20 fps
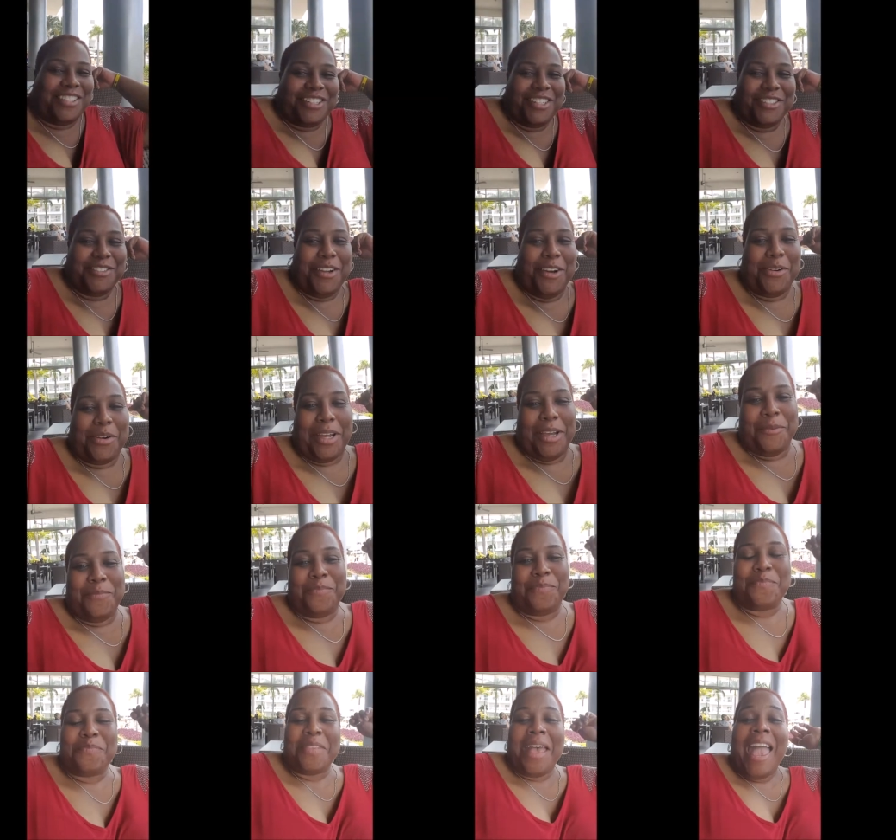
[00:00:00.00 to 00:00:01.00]
doing,
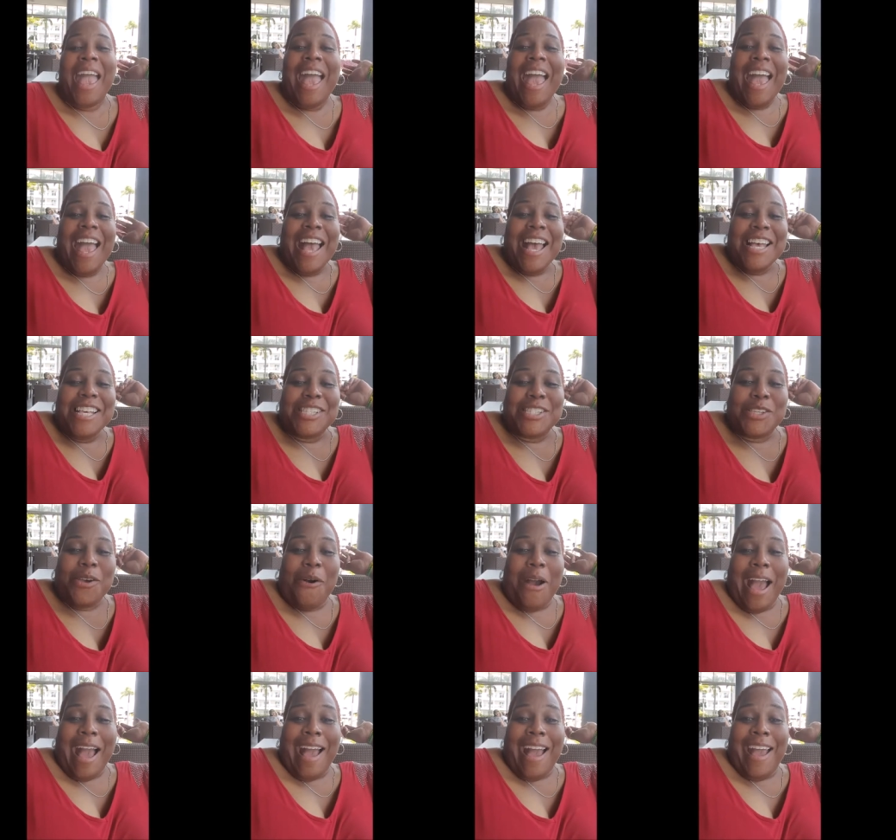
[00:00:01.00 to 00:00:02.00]
okay. So
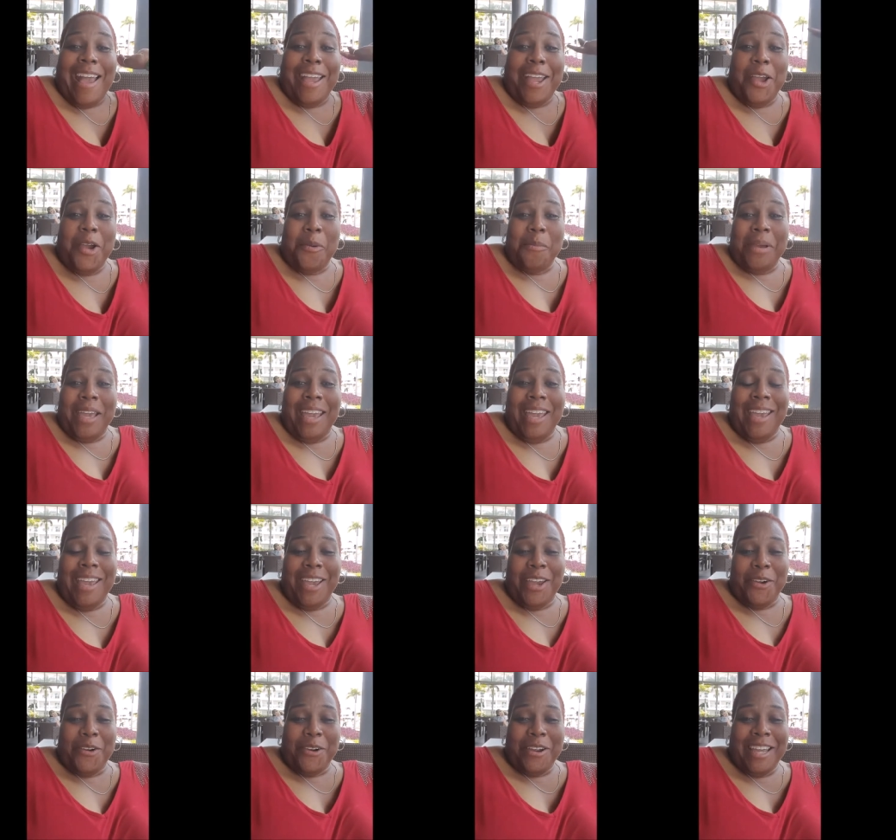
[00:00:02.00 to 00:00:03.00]
I am
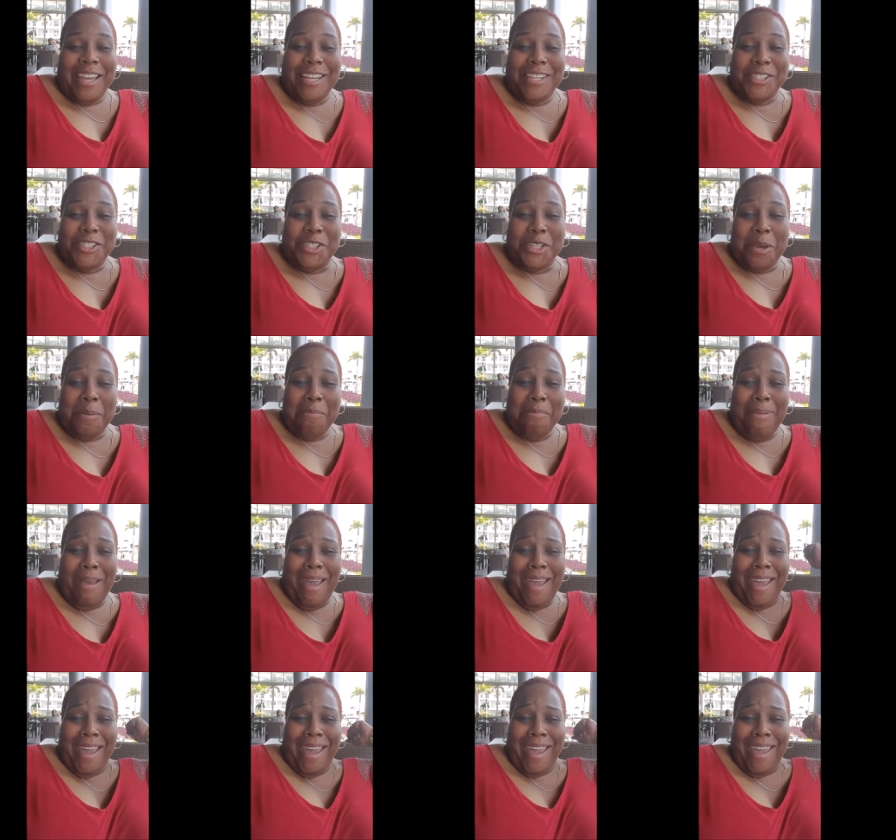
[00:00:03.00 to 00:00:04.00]
here in
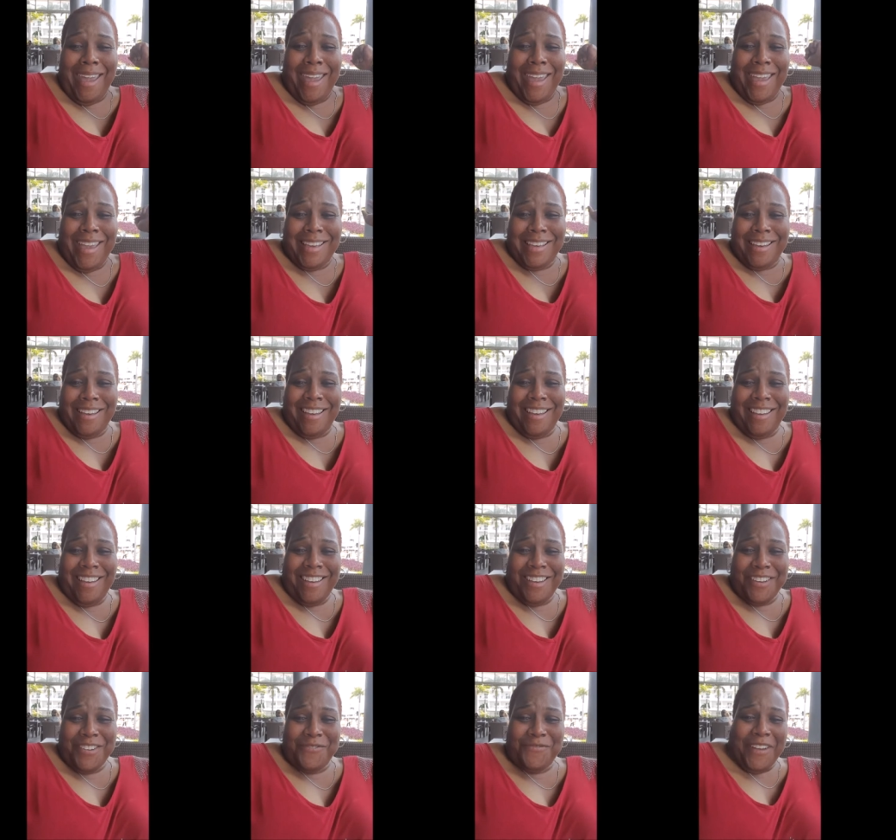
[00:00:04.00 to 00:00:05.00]
Jamaica
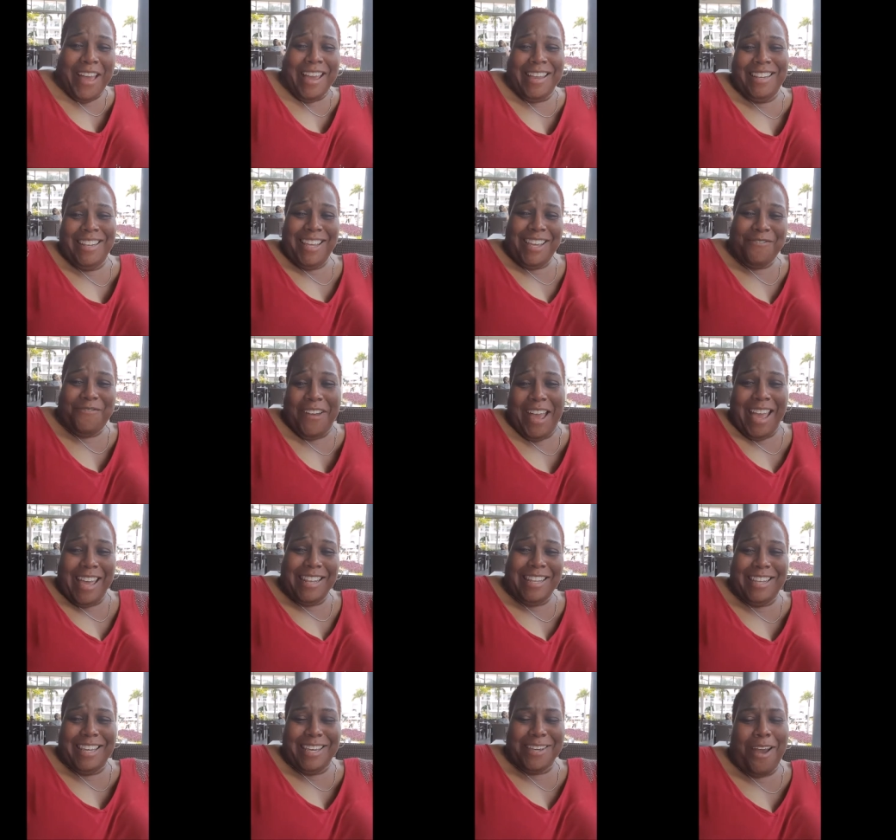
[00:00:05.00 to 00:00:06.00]
finally,
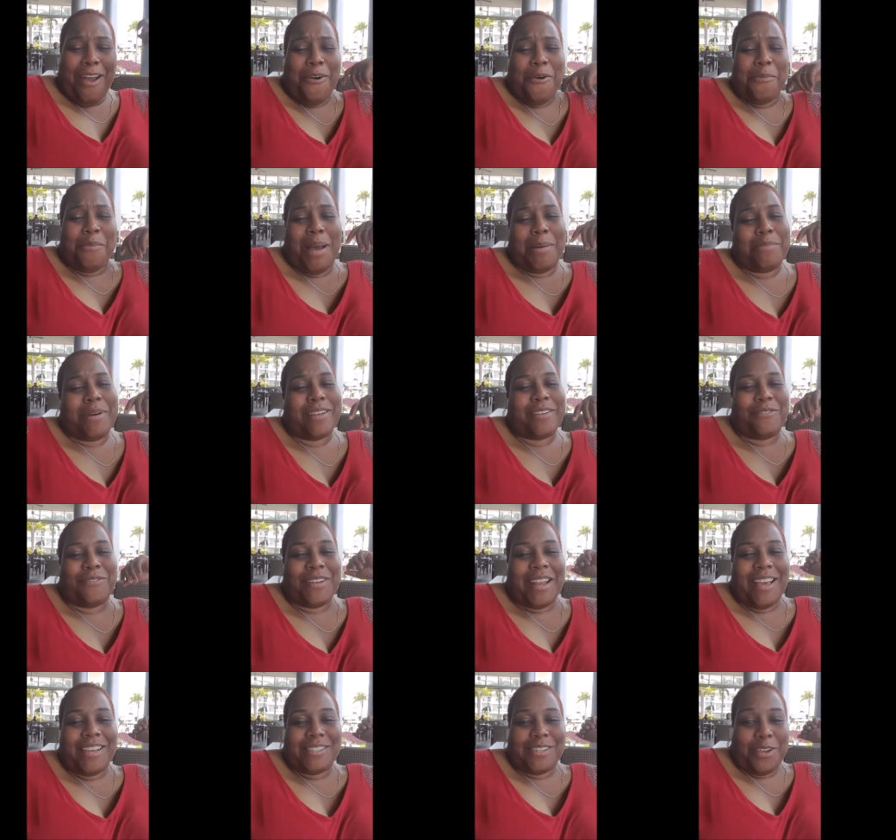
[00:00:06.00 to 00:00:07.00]
finally. Oh, my
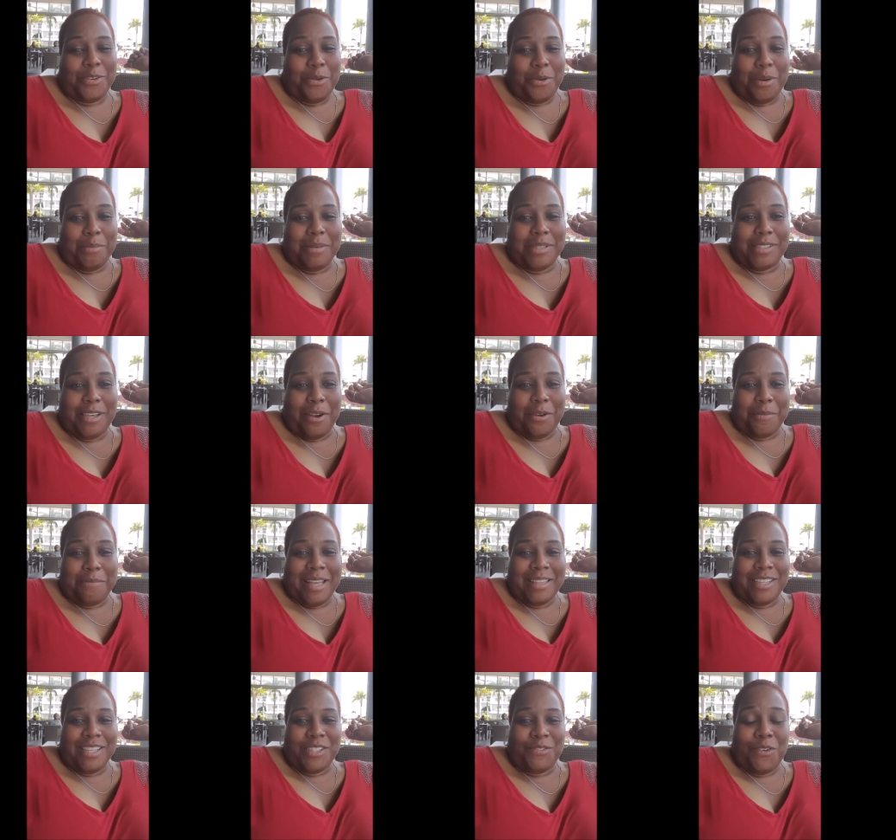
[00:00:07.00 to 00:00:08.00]
butterflies. Y'all know I've been talking
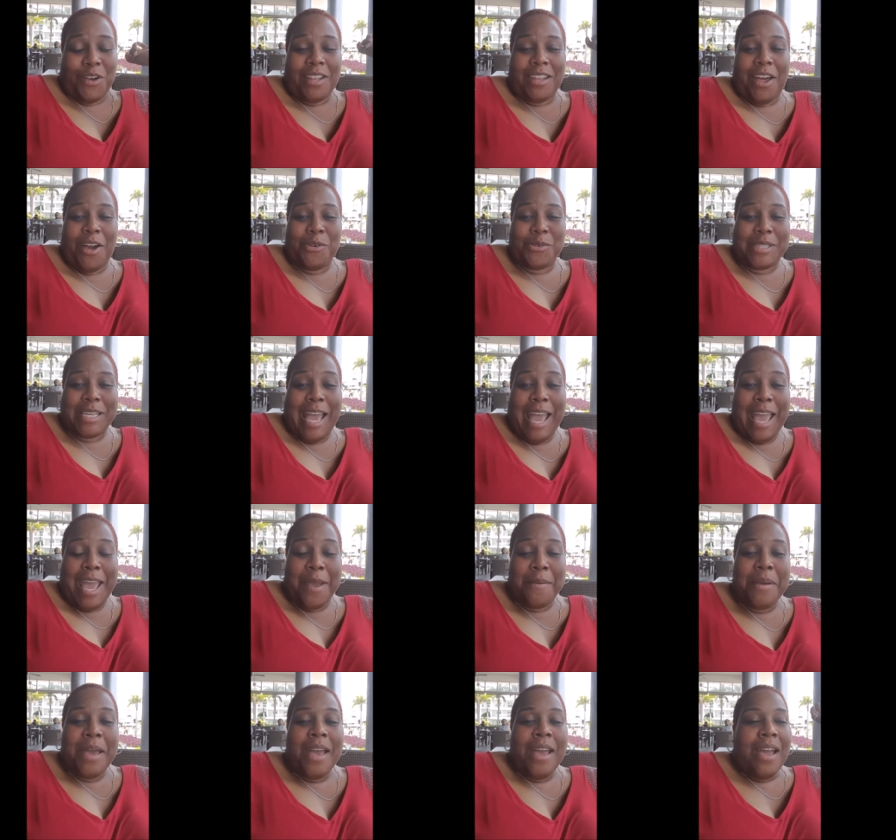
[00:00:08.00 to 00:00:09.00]
about this for a long time.